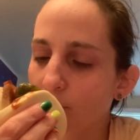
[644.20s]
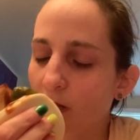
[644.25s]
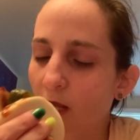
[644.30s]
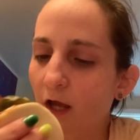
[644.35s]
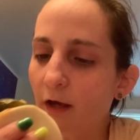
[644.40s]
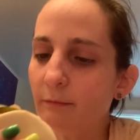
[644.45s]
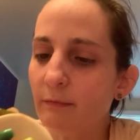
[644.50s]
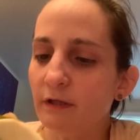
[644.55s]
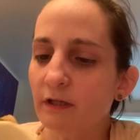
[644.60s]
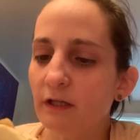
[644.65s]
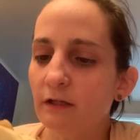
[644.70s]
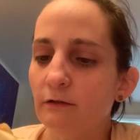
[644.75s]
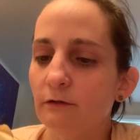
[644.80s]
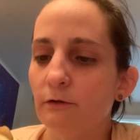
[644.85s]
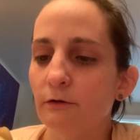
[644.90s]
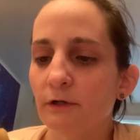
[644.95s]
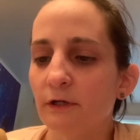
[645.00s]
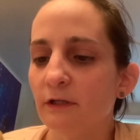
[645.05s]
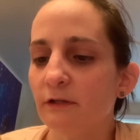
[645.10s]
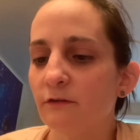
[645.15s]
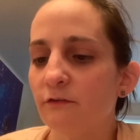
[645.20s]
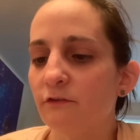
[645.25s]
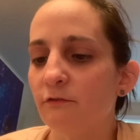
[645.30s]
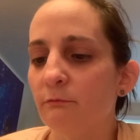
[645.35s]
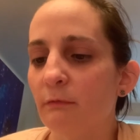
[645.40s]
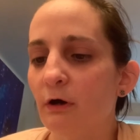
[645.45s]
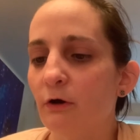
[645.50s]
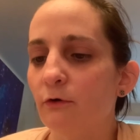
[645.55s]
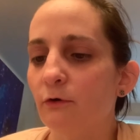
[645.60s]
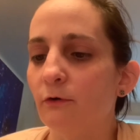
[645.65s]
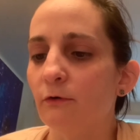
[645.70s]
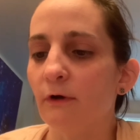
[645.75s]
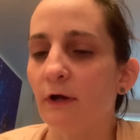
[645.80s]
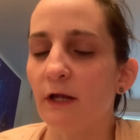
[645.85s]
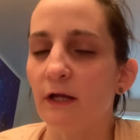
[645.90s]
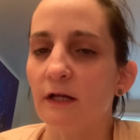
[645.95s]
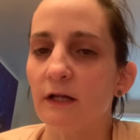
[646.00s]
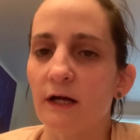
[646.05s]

I mean, they look and smell great.